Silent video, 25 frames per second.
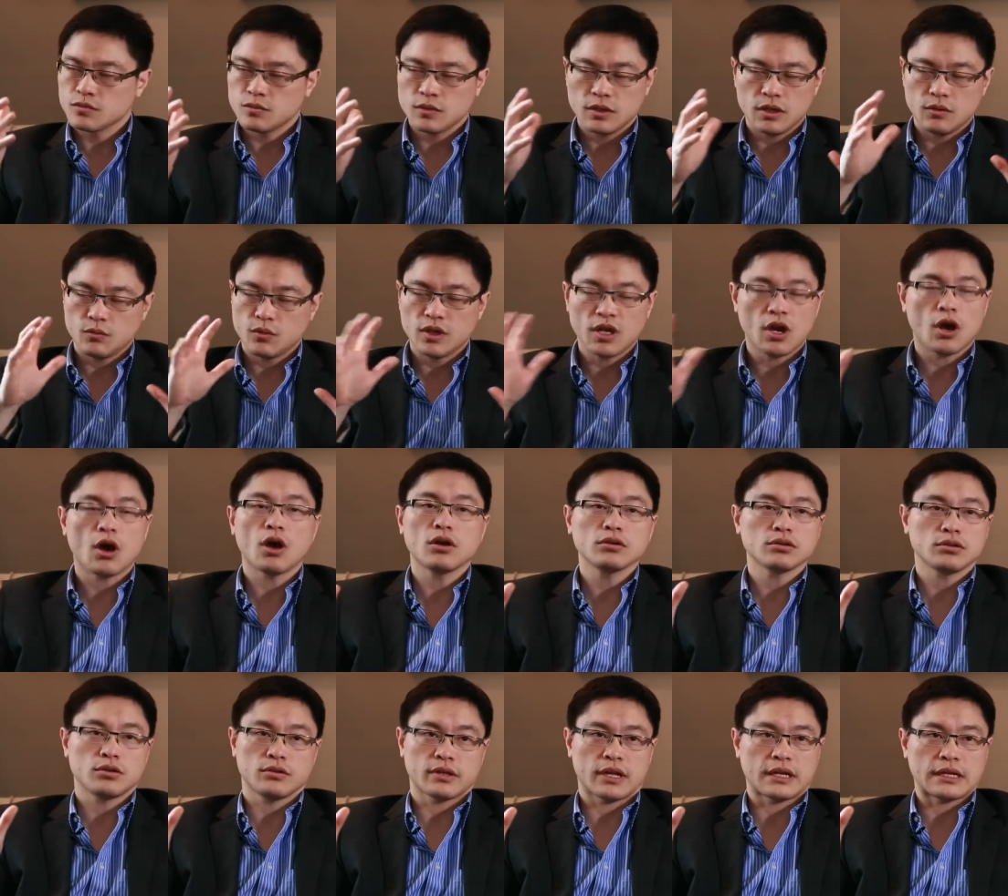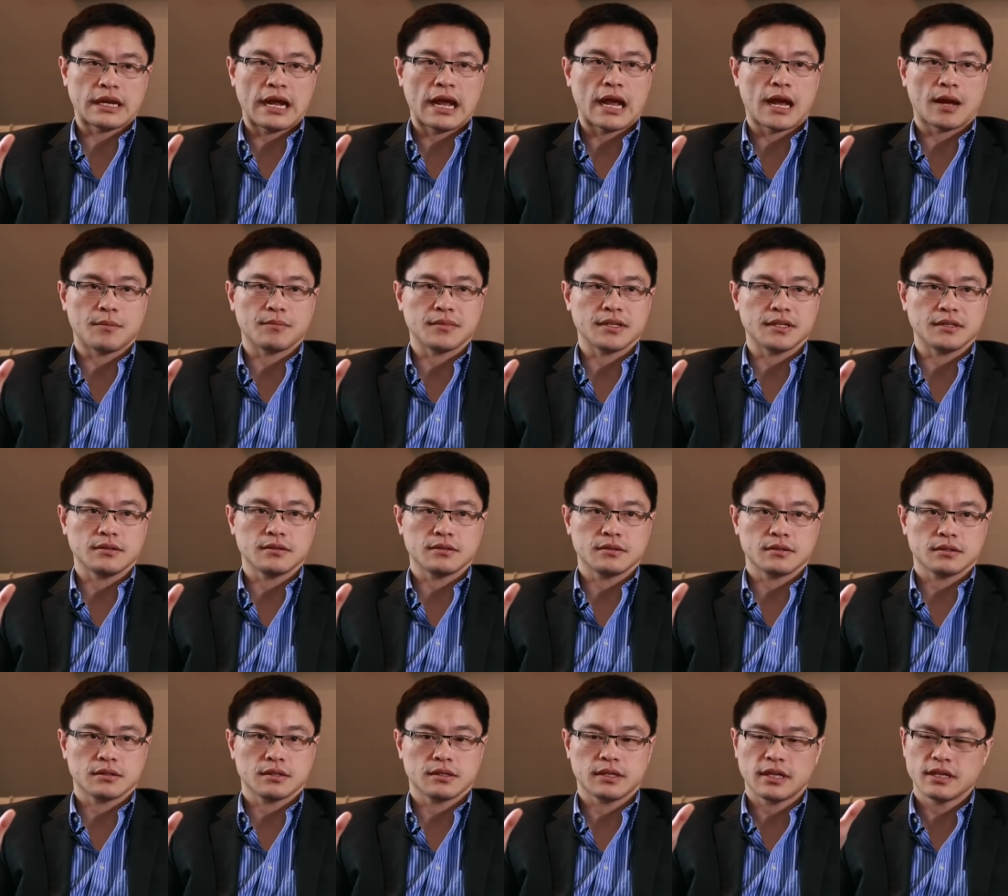is, we, we all know that happened.
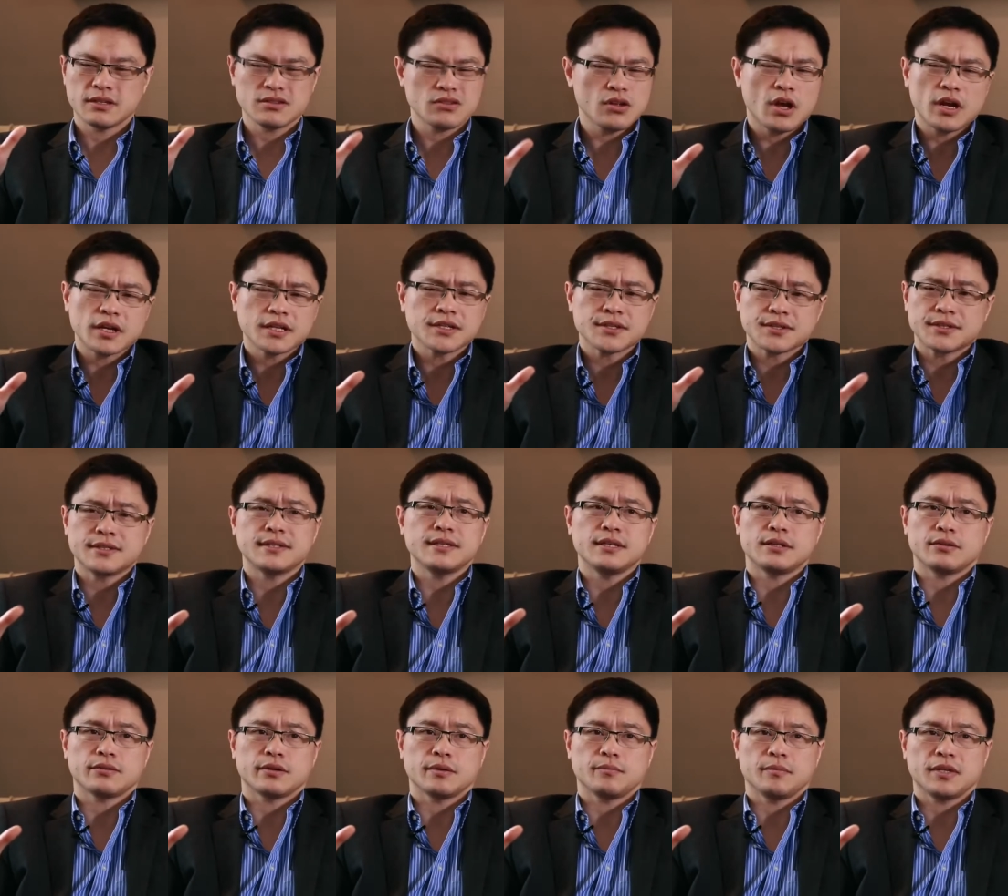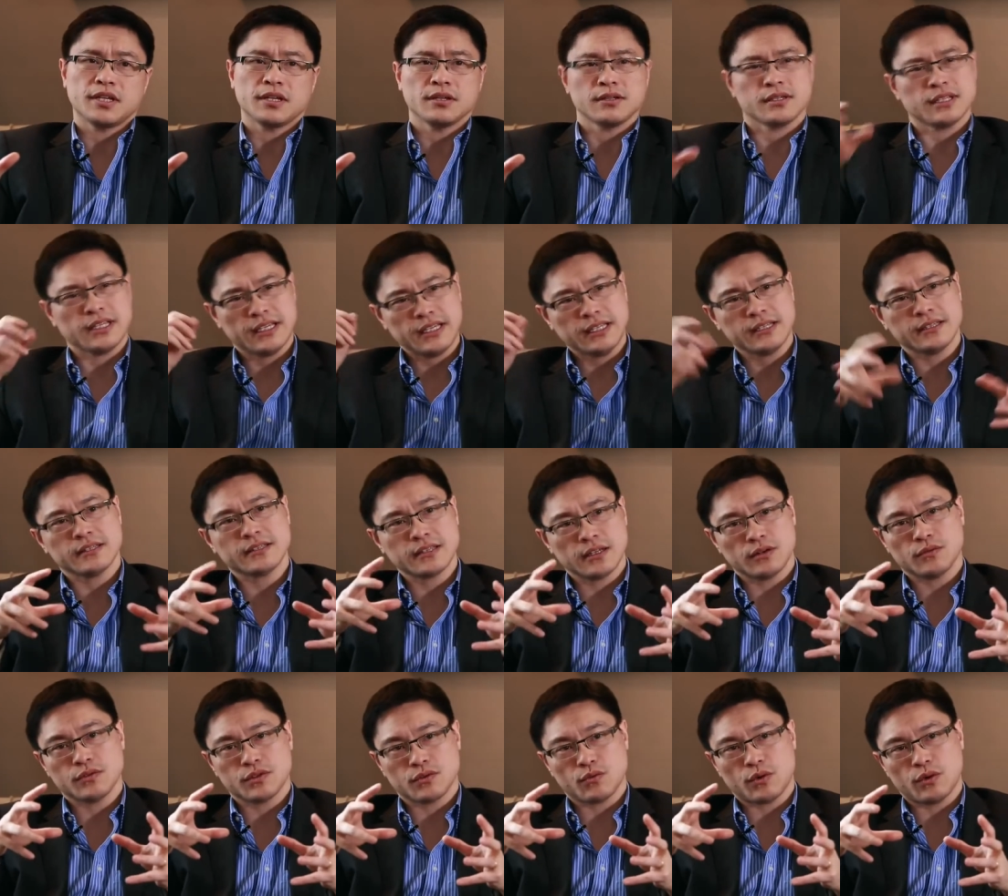That's not a secret because
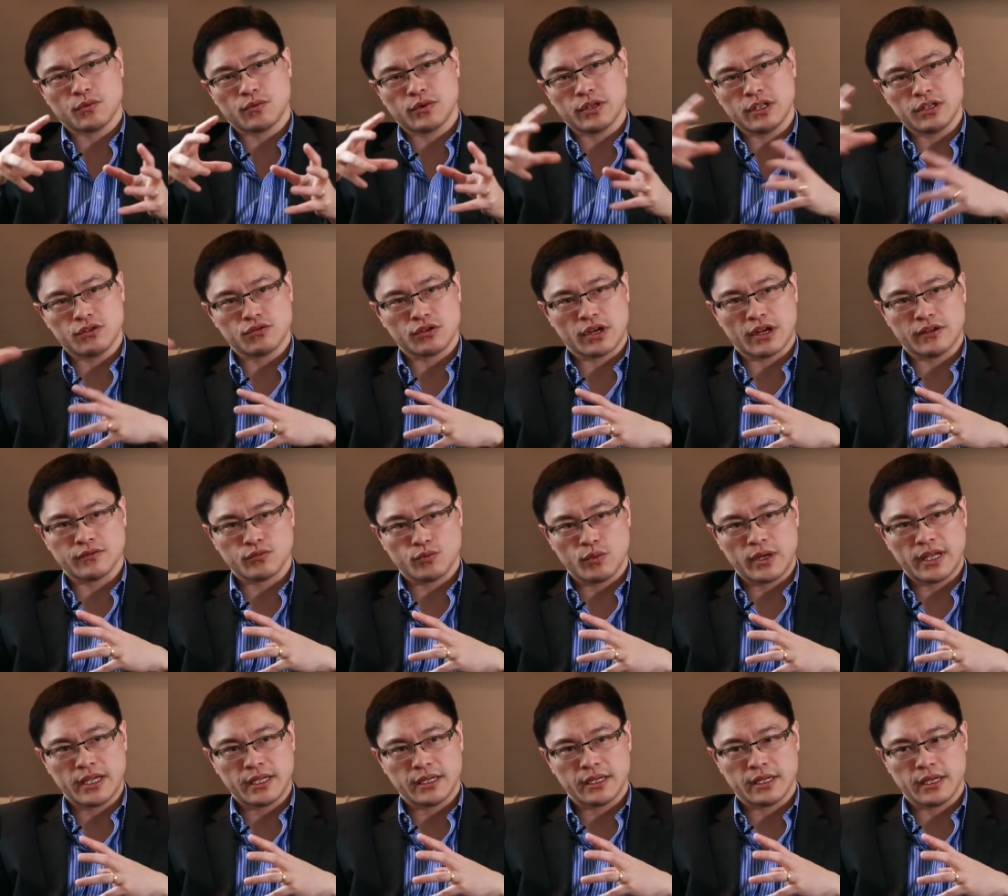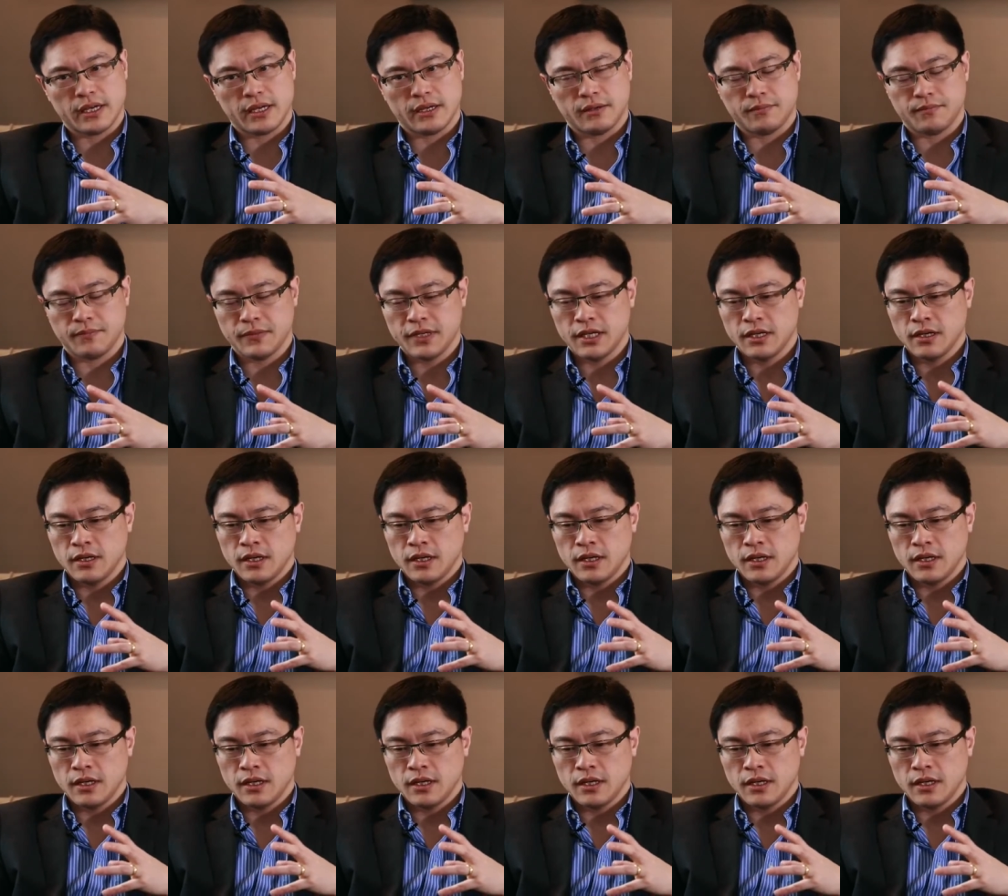insulin is what really drives weight gain.